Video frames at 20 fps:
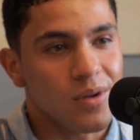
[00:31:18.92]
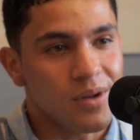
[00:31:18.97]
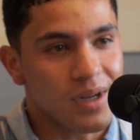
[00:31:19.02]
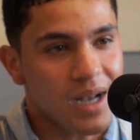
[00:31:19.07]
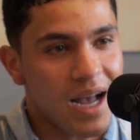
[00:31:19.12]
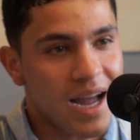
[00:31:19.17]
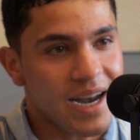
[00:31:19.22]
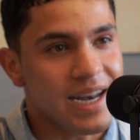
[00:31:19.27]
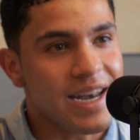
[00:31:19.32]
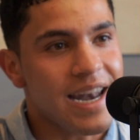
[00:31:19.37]

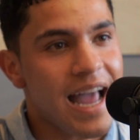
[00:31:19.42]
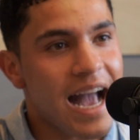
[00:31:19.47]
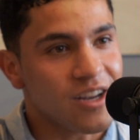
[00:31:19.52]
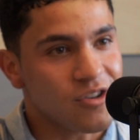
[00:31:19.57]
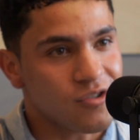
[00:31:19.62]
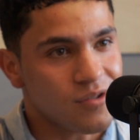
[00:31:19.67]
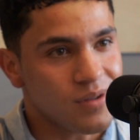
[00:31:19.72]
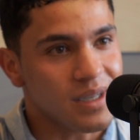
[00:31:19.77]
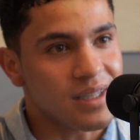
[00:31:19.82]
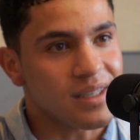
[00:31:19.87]
kind of
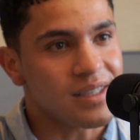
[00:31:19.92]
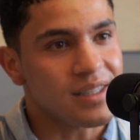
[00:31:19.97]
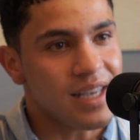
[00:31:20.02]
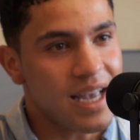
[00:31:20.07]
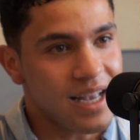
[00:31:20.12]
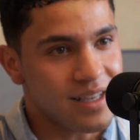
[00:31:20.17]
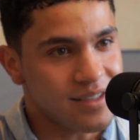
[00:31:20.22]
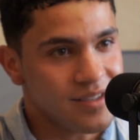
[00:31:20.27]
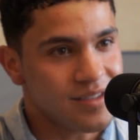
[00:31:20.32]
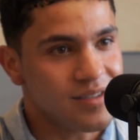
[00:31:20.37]
naturally
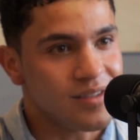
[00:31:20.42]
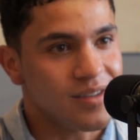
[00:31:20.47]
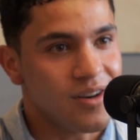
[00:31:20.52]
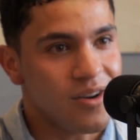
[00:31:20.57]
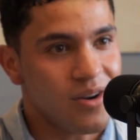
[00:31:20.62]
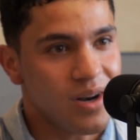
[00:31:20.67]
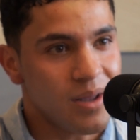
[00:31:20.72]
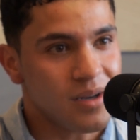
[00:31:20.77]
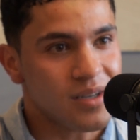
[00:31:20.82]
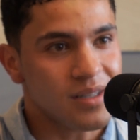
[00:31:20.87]
sits, you
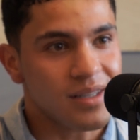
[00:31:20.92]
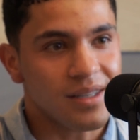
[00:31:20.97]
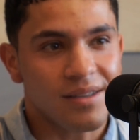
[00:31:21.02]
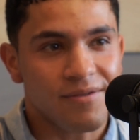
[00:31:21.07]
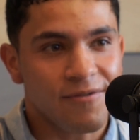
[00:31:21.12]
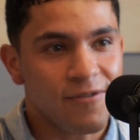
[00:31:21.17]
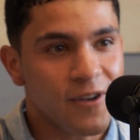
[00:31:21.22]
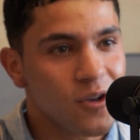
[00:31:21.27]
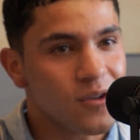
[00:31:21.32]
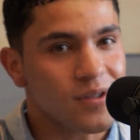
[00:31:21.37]
know, because it
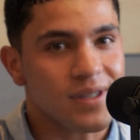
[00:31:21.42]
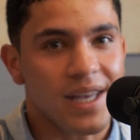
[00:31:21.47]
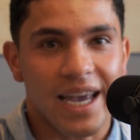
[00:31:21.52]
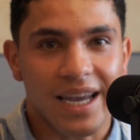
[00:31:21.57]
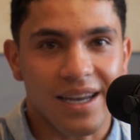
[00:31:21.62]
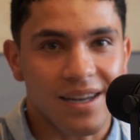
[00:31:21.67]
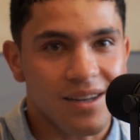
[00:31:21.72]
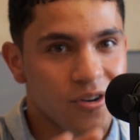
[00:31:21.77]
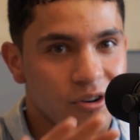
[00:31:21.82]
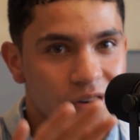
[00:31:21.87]
feels
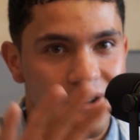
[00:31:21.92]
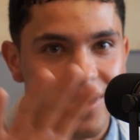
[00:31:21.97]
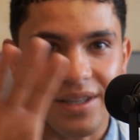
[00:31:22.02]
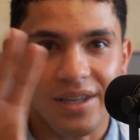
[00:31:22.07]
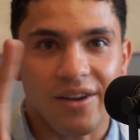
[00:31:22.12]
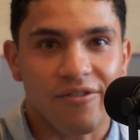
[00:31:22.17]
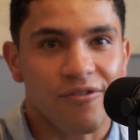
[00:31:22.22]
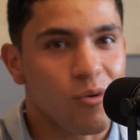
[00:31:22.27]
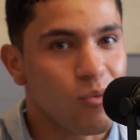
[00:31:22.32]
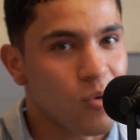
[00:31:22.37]
like you're in a
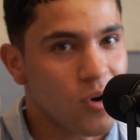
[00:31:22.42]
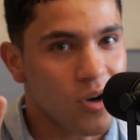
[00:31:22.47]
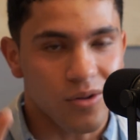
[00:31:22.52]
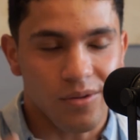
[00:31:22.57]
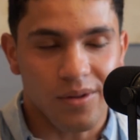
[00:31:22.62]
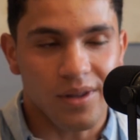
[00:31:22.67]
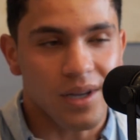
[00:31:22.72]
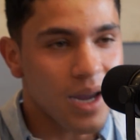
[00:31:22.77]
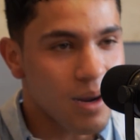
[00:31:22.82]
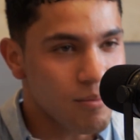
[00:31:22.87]
different world
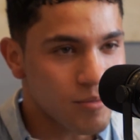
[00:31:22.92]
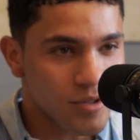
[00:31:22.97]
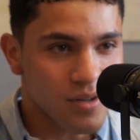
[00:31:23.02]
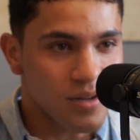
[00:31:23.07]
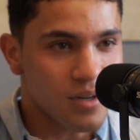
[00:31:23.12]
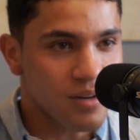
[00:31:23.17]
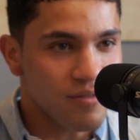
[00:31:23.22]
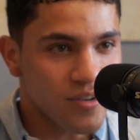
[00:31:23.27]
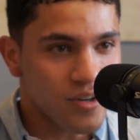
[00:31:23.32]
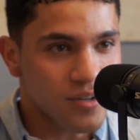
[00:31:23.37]
when the camera's
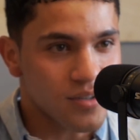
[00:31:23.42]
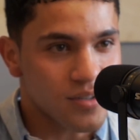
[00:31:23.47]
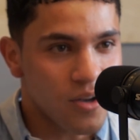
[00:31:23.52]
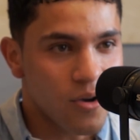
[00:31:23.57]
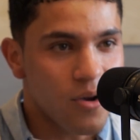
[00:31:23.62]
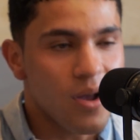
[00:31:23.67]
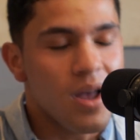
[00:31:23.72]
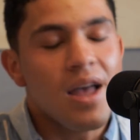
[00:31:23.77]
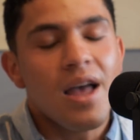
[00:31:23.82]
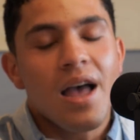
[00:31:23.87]
on at first.
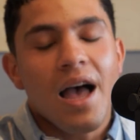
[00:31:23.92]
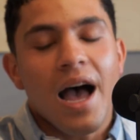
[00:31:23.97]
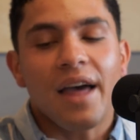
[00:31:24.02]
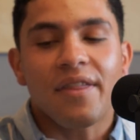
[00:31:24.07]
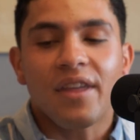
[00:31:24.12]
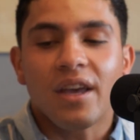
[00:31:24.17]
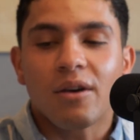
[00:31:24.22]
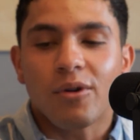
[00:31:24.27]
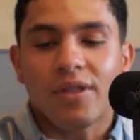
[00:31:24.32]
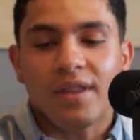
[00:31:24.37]
So
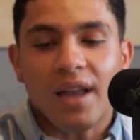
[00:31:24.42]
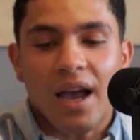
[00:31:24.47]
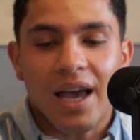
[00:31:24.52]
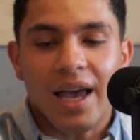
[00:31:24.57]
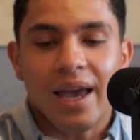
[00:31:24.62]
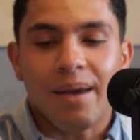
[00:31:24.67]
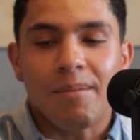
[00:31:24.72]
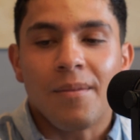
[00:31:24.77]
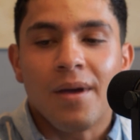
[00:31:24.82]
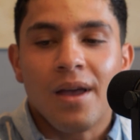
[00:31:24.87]
I think with
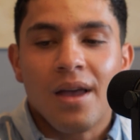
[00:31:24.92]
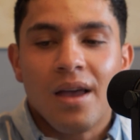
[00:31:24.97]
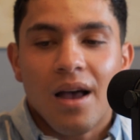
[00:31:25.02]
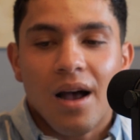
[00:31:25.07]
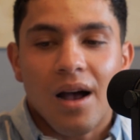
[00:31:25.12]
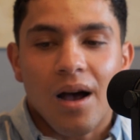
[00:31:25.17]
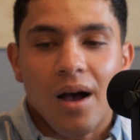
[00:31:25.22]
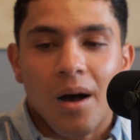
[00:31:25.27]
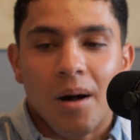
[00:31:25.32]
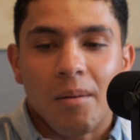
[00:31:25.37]
time,
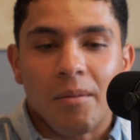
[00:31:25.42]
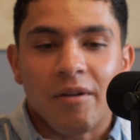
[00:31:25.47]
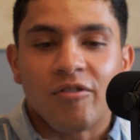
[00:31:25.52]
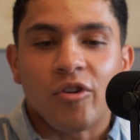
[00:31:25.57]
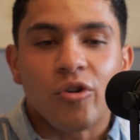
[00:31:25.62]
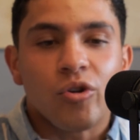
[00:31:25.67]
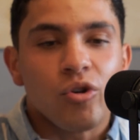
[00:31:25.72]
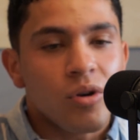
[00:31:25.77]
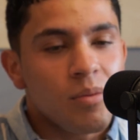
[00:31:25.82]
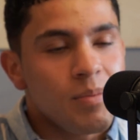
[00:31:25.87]
if
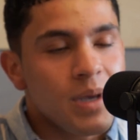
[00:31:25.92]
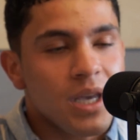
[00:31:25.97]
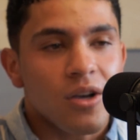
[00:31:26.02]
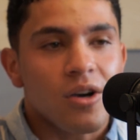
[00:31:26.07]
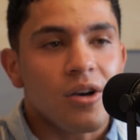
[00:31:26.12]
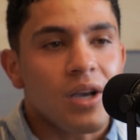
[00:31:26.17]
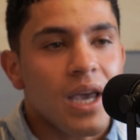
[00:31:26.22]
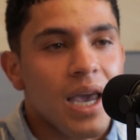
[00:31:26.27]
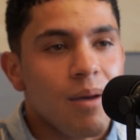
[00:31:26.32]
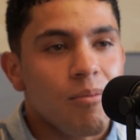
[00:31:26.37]
you're new to being
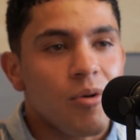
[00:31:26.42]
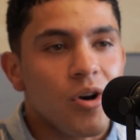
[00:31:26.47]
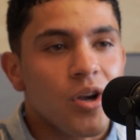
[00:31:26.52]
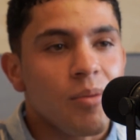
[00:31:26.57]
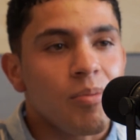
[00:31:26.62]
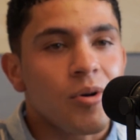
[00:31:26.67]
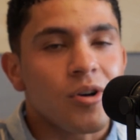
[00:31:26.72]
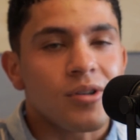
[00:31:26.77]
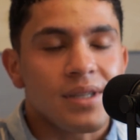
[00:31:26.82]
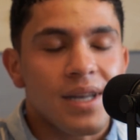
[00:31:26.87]
on camera,
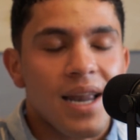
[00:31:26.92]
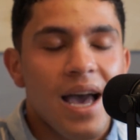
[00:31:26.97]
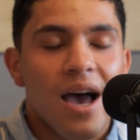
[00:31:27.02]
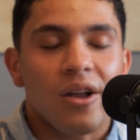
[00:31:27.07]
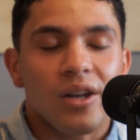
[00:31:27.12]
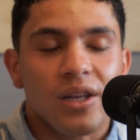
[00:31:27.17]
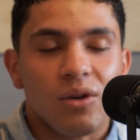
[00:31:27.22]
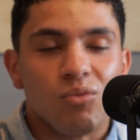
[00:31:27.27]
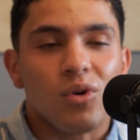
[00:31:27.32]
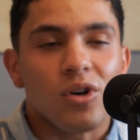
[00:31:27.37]
your
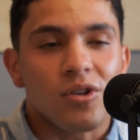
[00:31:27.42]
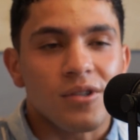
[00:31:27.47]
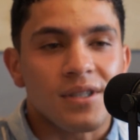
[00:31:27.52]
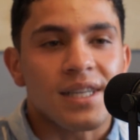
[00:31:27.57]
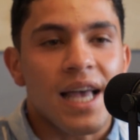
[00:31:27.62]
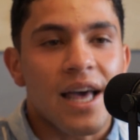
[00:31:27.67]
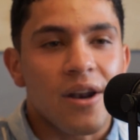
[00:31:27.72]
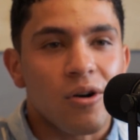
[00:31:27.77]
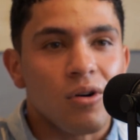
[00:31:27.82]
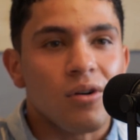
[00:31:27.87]
personality will
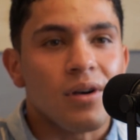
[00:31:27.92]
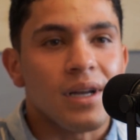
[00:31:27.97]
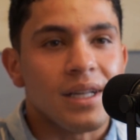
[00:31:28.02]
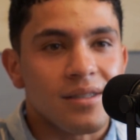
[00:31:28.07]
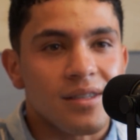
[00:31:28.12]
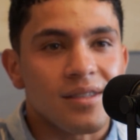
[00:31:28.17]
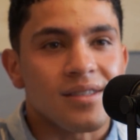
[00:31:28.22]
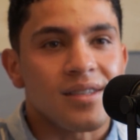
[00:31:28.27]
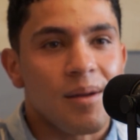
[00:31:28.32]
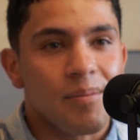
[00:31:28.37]
settle
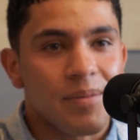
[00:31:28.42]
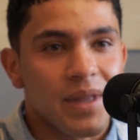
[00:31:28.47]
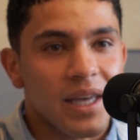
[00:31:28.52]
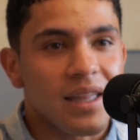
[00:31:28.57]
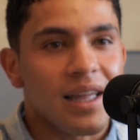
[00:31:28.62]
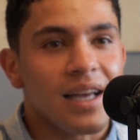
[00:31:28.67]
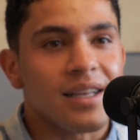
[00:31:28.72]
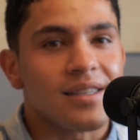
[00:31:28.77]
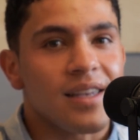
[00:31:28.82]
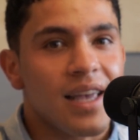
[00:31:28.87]
into
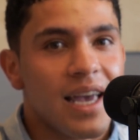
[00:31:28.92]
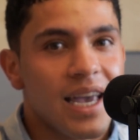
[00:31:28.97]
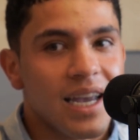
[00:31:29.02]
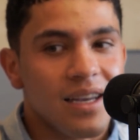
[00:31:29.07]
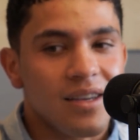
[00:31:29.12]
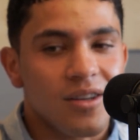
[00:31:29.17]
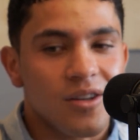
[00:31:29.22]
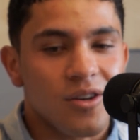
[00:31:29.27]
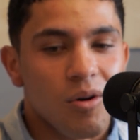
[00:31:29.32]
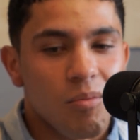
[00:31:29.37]
something that's
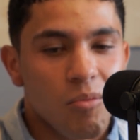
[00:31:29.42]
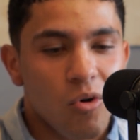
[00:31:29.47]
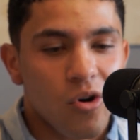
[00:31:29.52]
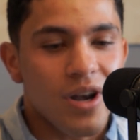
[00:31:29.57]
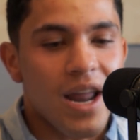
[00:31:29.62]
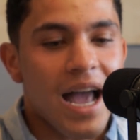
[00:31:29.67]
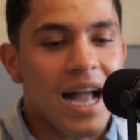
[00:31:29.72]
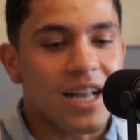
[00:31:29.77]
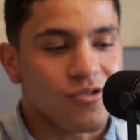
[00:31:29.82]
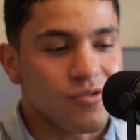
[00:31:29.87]
like, you know, more
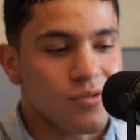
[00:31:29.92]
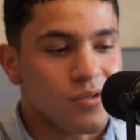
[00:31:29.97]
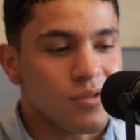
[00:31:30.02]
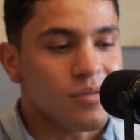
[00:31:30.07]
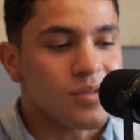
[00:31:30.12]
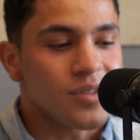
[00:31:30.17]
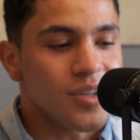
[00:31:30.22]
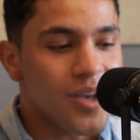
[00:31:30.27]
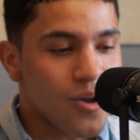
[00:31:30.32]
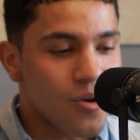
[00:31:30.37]
natural.
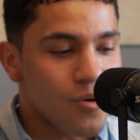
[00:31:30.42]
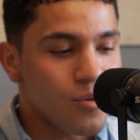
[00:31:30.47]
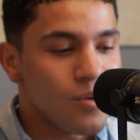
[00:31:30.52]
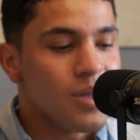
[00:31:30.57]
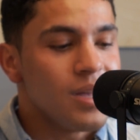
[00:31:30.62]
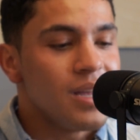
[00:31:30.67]
So.